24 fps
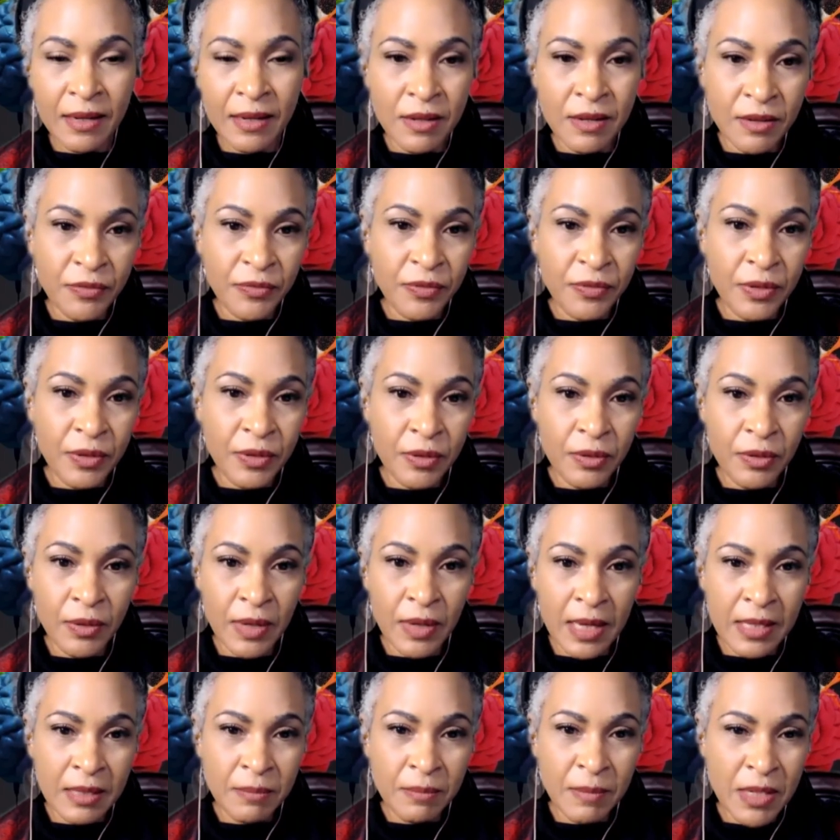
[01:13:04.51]
I don't know if
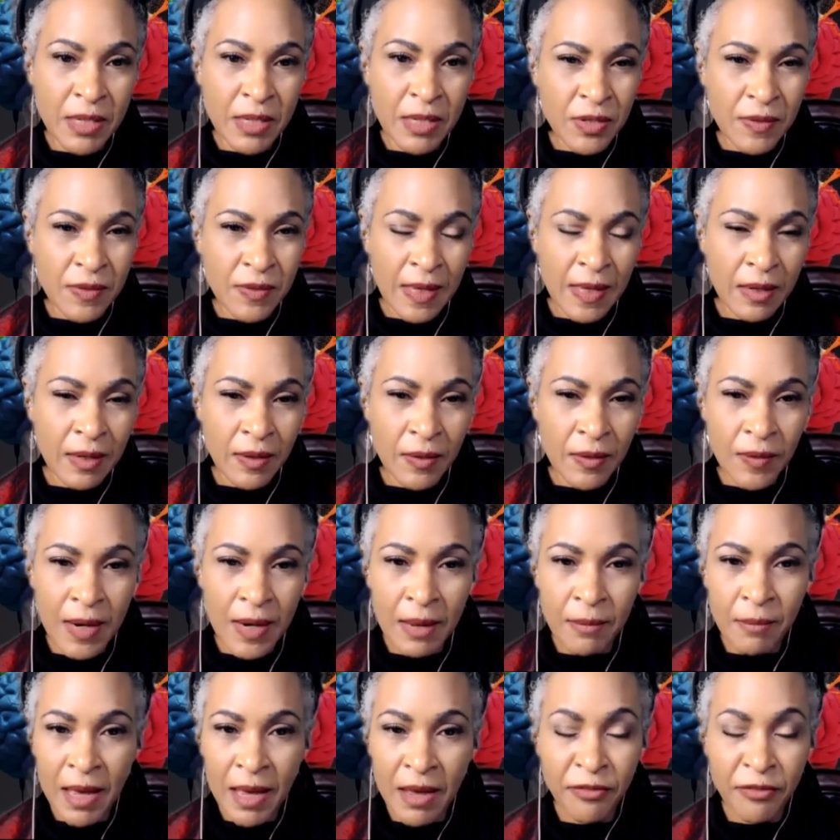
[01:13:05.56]
I did mention the Enneagram.